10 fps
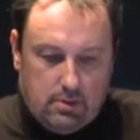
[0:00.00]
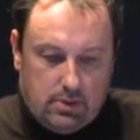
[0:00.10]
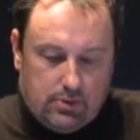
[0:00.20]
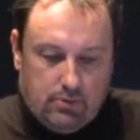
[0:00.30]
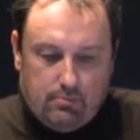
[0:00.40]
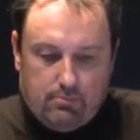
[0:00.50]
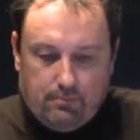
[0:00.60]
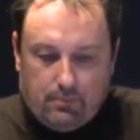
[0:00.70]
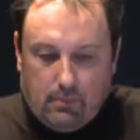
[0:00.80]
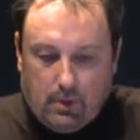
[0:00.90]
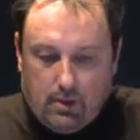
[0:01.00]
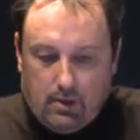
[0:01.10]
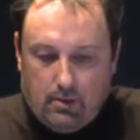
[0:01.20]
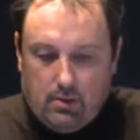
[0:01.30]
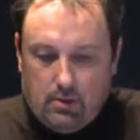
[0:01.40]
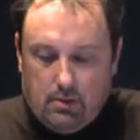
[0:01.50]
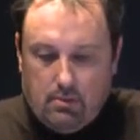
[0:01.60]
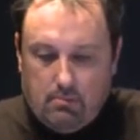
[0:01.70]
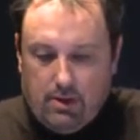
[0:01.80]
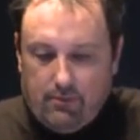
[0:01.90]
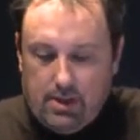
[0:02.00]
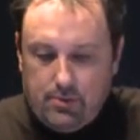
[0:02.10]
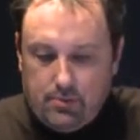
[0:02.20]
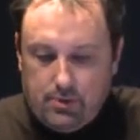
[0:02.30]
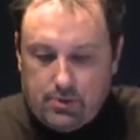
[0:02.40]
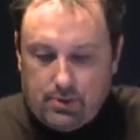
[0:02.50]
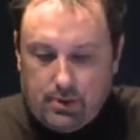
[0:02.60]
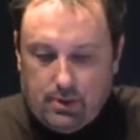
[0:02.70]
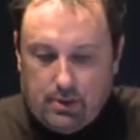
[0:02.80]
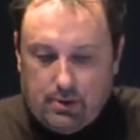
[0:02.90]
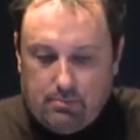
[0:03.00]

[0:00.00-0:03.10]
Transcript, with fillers: so, my values uh,